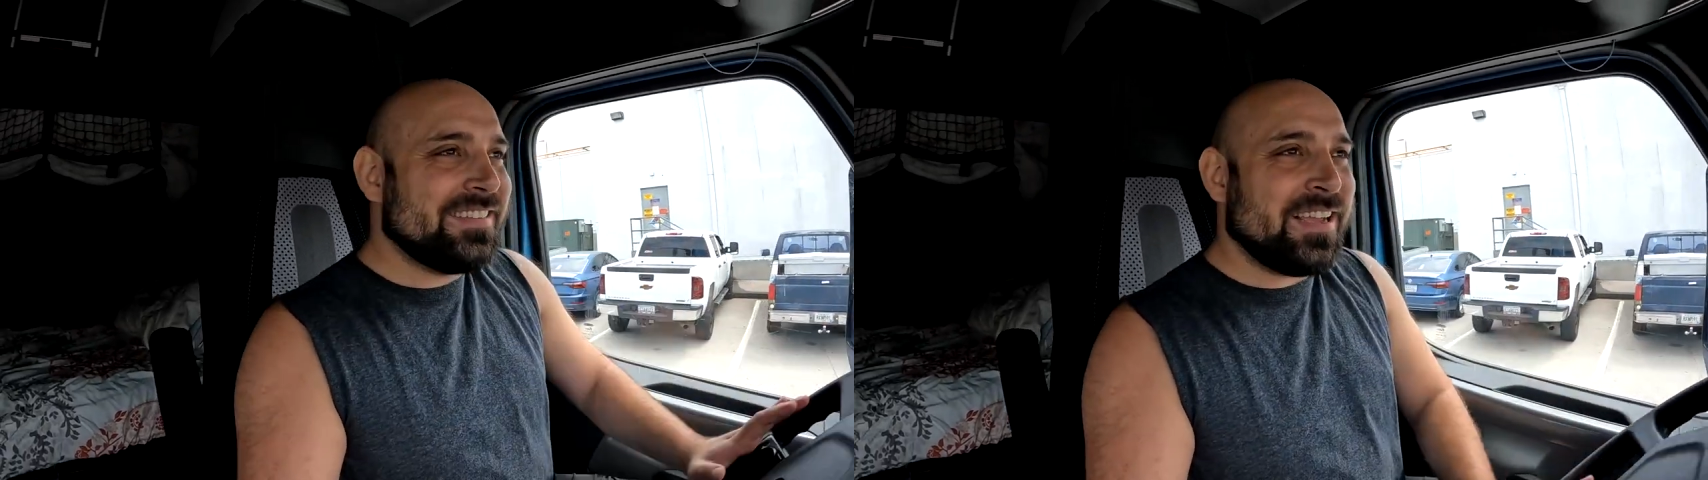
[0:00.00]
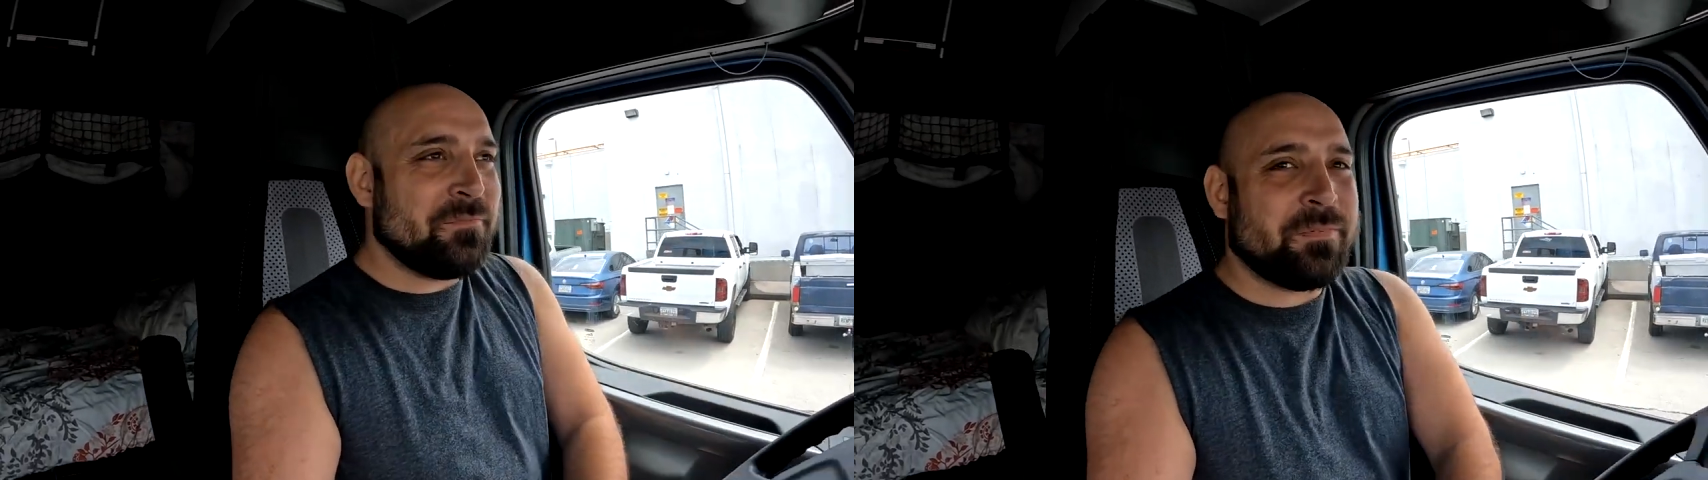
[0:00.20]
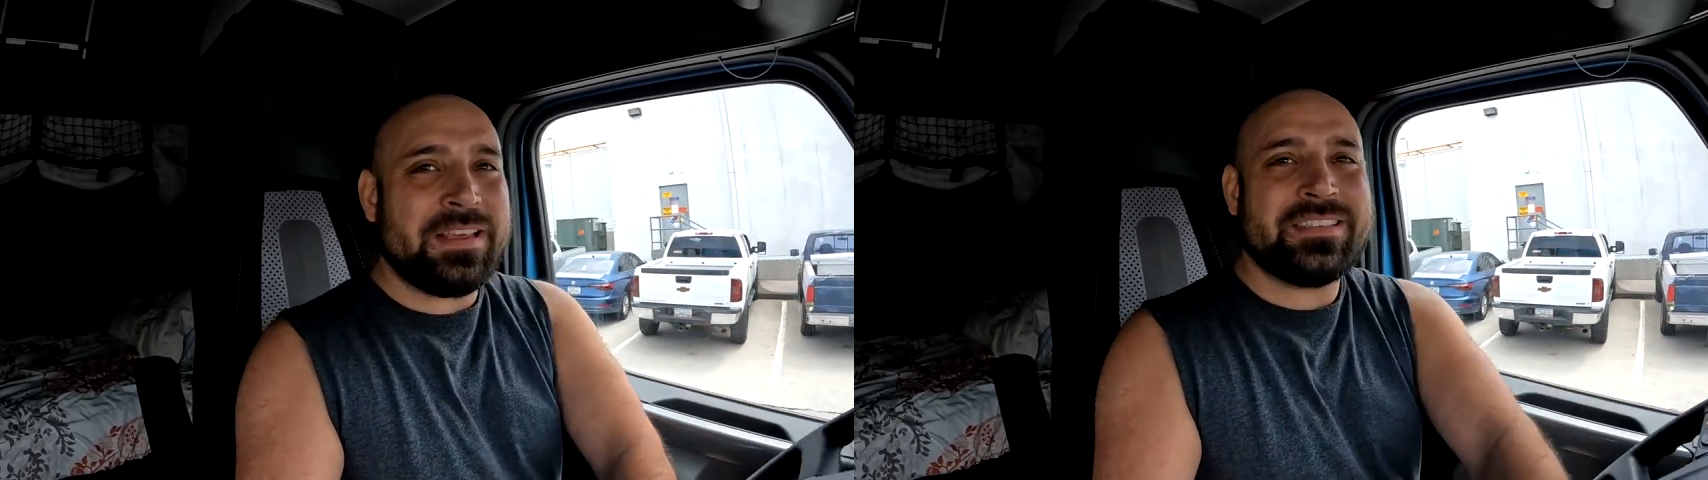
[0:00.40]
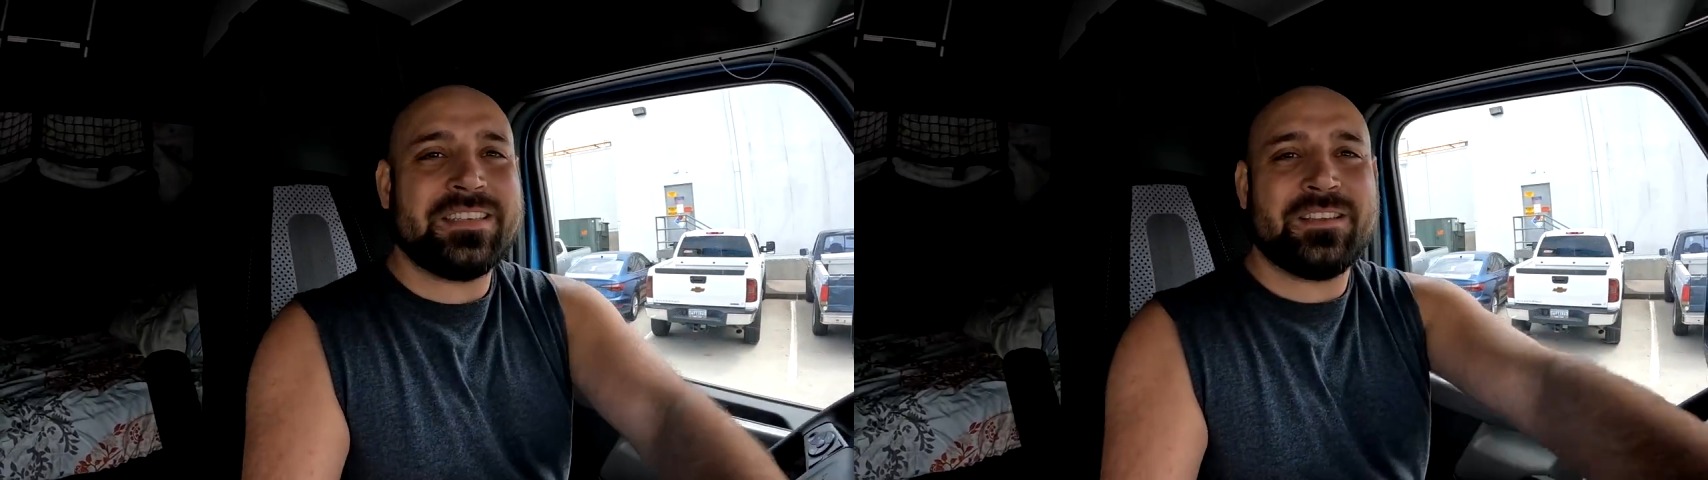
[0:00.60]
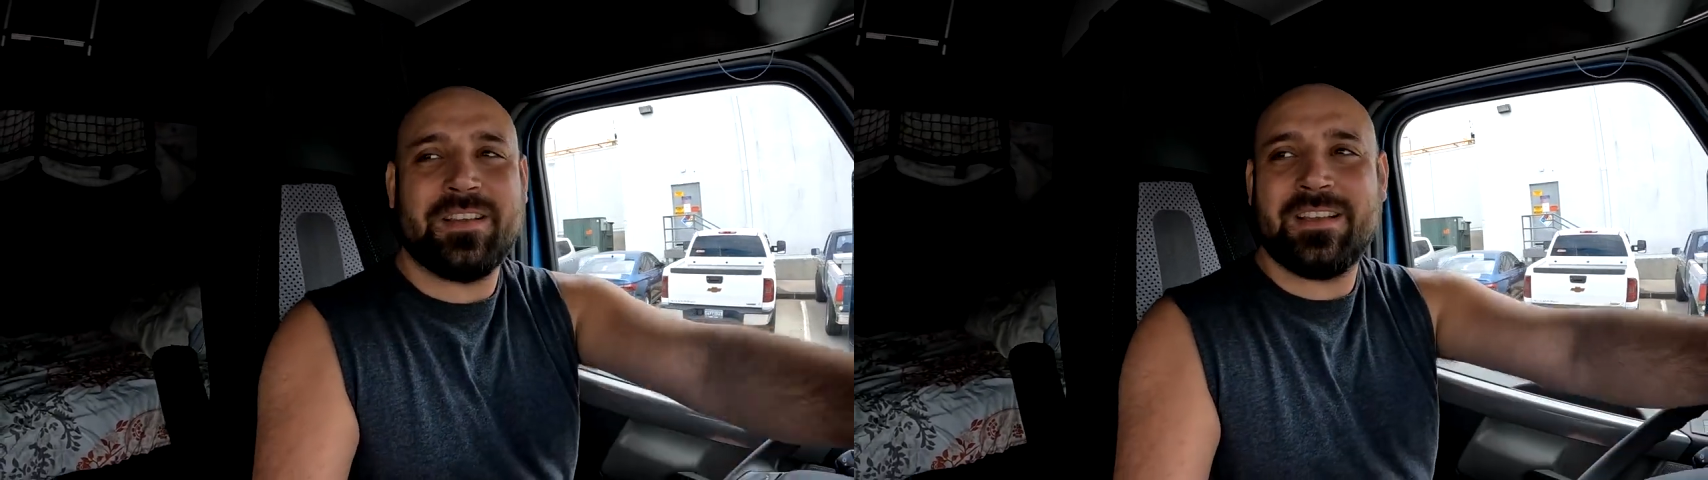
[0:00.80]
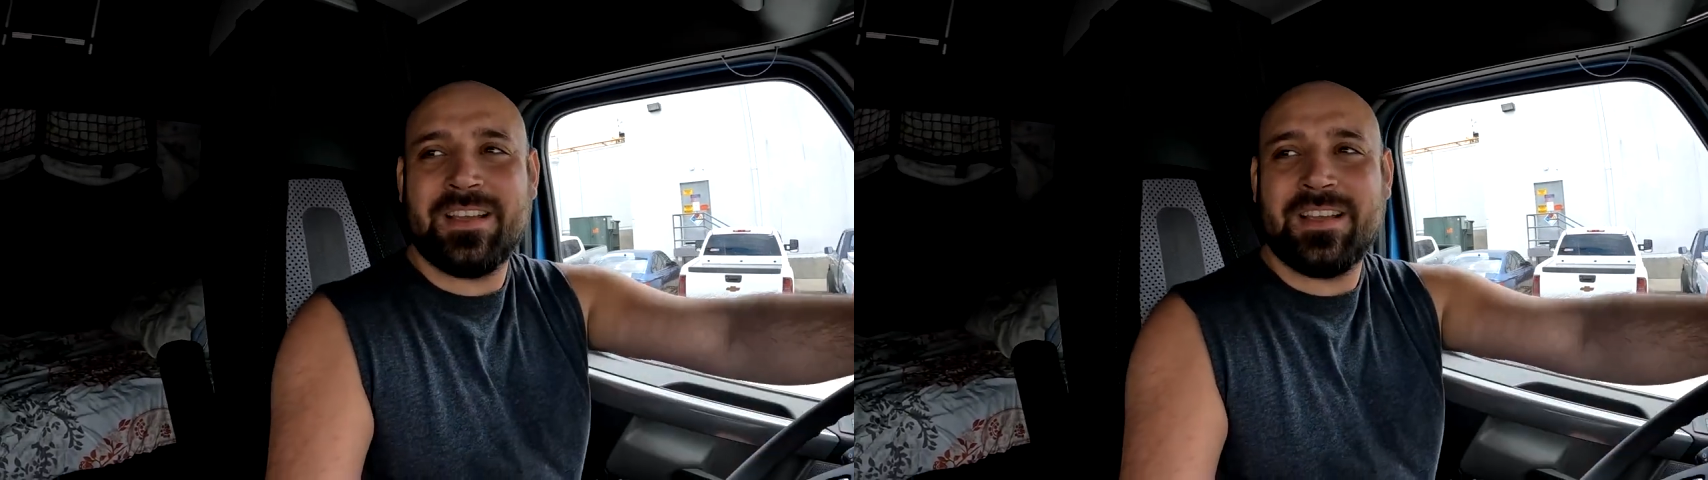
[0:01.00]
Tight places,